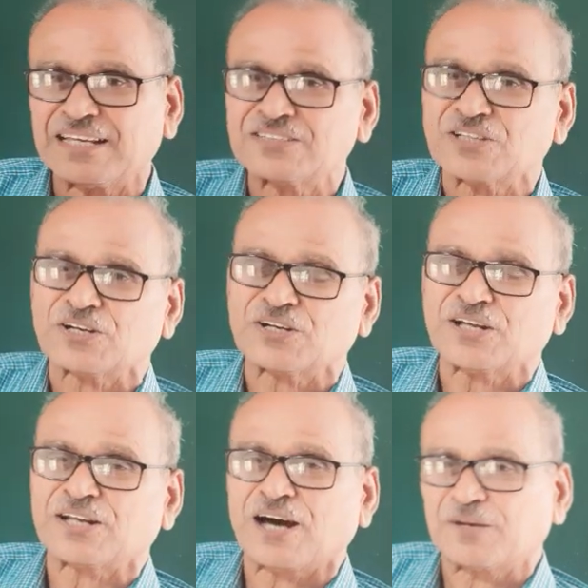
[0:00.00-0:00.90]
in
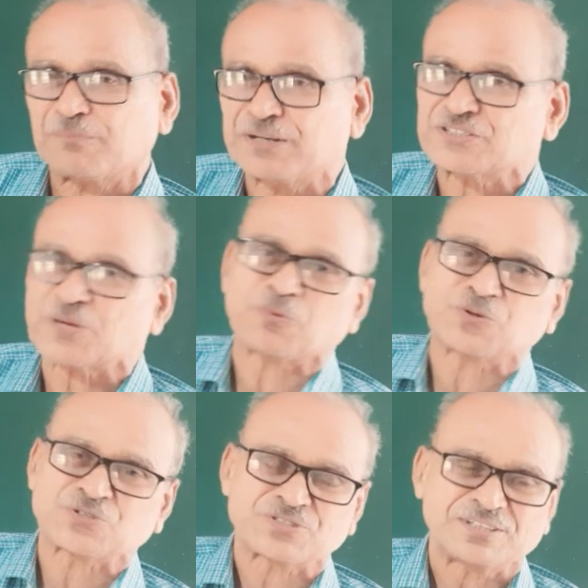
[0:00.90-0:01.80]
circular orbit,
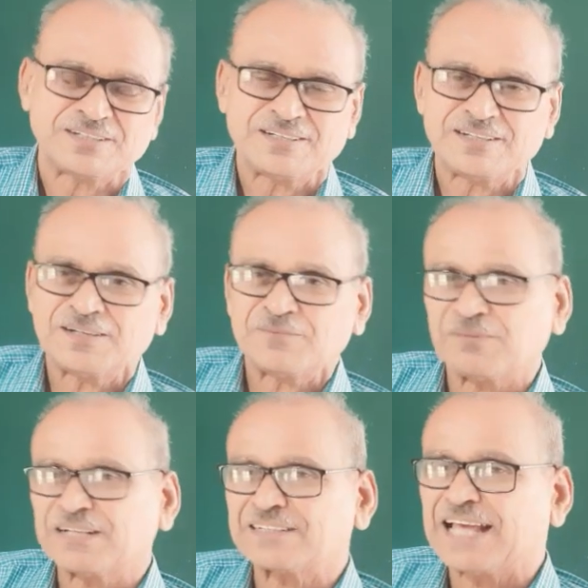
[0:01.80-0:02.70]
suppose,
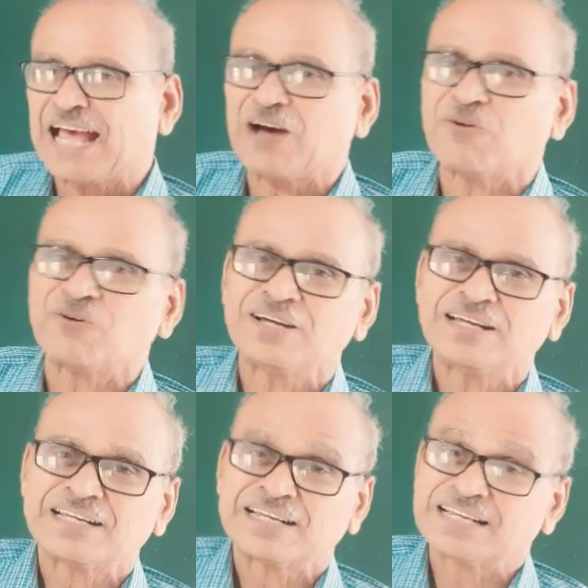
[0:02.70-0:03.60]
but they have
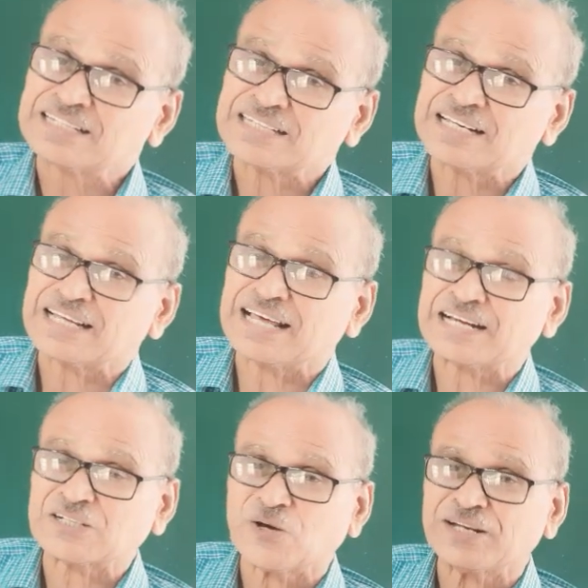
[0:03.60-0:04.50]

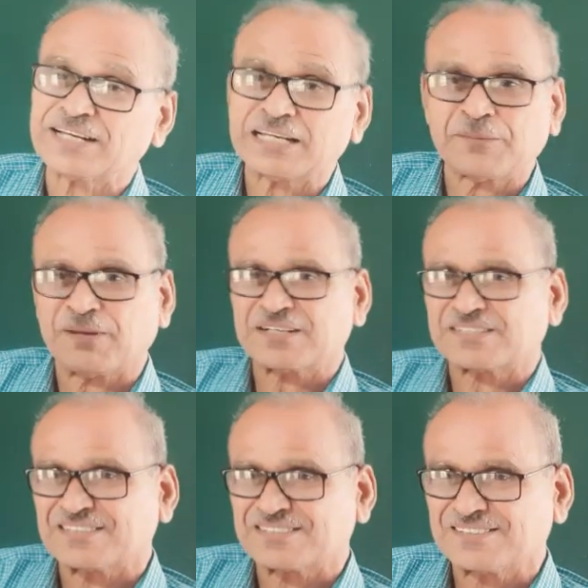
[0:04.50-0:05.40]
inter-electronic
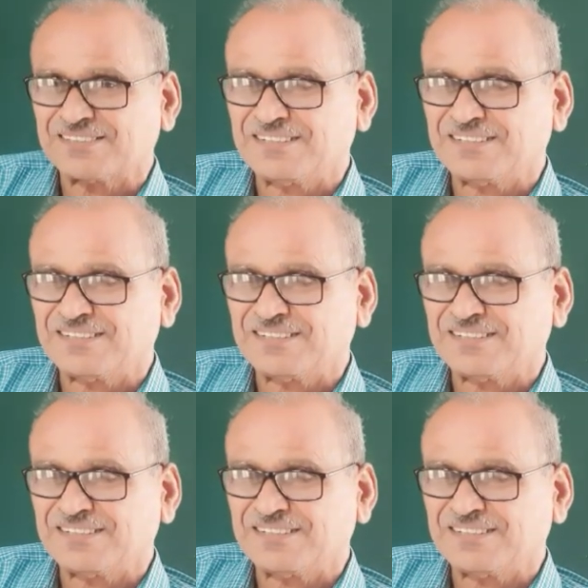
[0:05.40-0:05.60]
repulsions.